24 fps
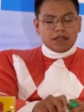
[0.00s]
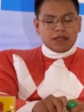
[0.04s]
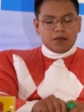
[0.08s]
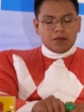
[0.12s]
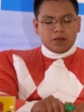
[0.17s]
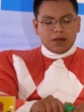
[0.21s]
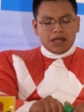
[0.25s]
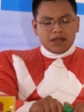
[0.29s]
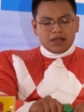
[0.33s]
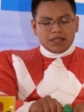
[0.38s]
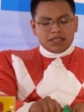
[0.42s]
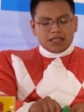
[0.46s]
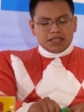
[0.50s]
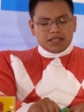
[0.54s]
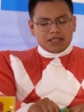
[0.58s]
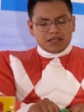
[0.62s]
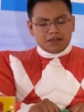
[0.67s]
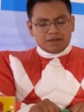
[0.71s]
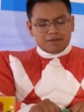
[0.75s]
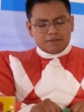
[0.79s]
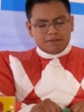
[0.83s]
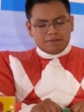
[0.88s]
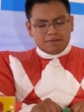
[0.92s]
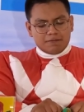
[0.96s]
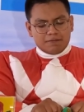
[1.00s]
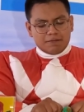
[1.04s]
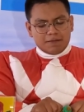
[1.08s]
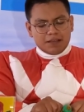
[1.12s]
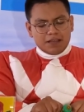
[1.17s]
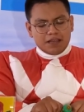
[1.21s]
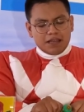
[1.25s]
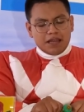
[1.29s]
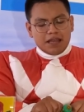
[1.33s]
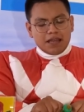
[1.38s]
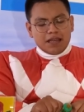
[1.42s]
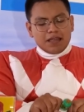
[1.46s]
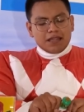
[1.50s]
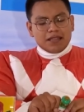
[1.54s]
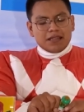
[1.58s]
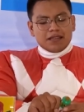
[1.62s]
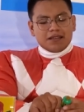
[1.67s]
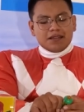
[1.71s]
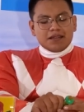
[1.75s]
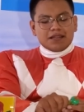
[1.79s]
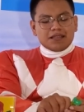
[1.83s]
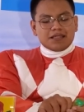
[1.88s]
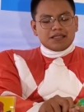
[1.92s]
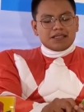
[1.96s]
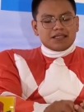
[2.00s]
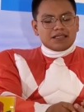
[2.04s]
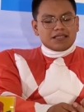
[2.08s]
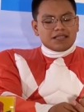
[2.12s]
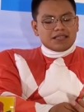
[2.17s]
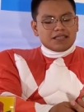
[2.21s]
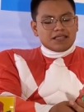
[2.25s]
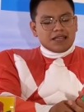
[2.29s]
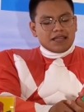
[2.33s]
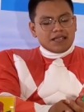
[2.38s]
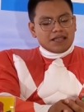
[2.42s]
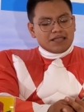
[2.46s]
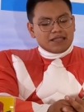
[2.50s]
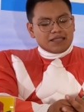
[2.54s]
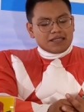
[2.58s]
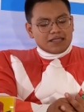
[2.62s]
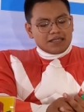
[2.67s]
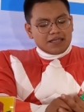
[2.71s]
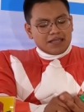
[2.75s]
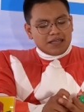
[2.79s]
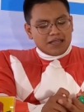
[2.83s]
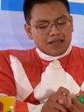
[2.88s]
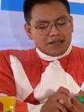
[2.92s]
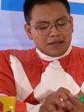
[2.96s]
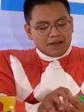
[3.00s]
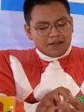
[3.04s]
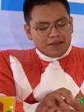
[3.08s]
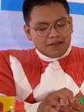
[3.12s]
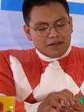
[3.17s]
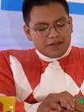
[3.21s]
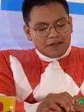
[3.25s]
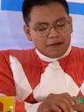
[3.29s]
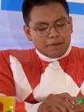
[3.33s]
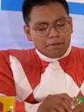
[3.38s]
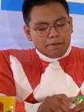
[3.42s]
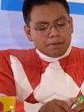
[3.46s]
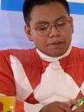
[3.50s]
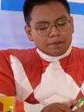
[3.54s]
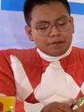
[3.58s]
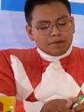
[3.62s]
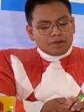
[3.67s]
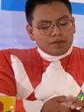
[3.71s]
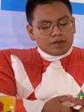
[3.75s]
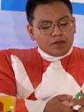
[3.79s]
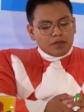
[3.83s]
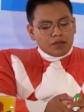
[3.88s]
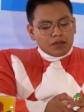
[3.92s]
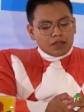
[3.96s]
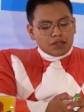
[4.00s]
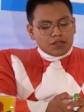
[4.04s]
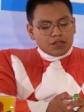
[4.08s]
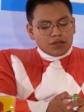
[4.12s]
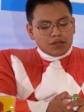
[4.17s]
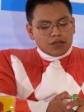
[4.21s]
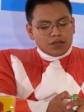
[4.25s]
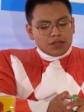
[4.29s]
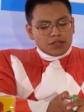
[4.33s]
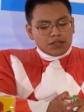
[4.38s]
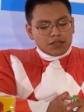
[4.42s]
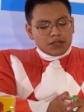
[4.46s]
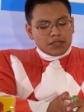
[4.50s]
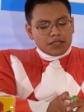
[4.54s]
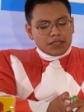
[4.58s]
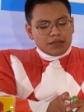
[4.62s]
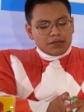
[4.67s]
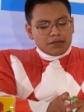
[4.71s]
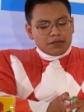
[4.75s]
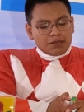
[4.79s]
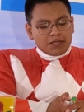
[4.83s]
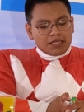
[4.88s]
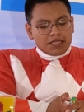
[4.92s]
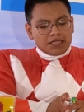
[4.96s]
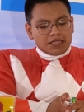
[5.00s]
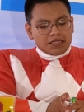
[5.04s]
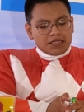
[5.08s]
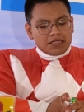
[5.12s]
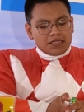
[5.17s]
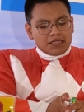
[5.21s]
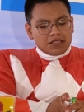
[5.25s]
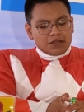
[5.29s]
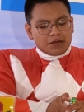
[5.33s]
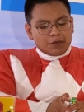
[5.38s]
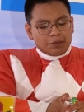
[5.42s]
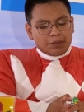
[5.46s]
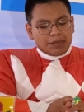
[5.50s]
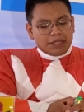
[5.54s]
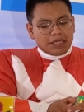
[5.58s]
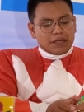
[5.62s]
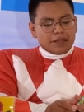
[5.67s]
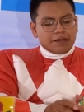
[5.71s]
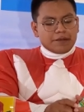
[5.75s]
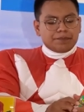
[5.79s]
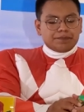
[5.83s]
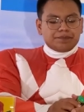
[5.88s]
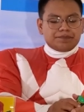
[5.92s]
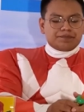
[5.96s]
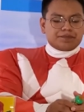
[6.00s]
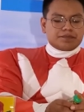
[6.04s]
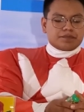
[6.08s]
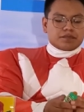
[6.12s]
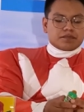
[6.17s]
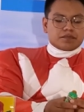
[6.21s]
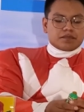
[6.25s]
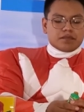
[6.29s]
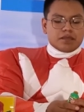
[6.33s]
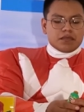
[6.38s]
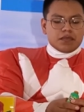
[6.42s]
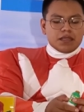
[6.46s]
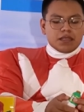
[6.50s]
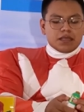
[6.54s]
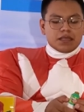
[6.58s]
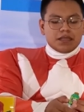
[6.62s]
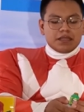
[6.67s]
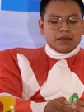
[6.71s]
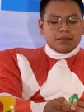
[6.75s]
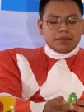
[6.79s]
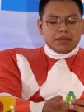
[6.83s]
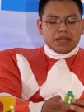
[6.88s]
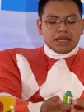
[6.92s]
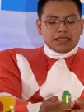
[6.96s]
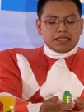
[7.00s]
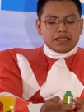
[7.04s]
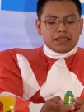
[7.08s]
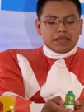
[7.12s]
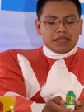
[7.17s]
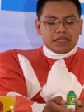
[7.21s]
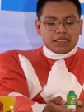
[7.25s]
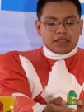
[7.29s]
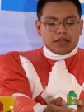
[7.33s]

Wow, this is this design is not good. So usually because these are bigger, the plastic is